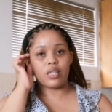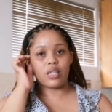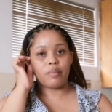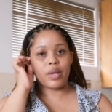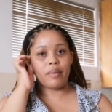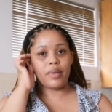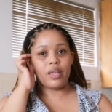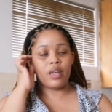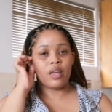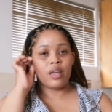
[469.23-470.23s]
maybe
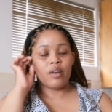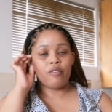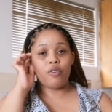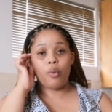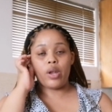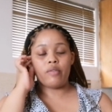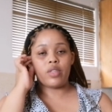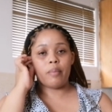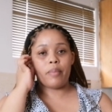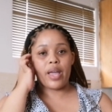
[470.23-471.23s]
for one of them
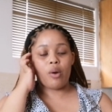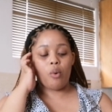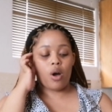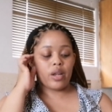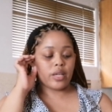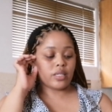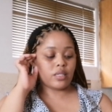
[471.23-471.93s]
buy a wallet,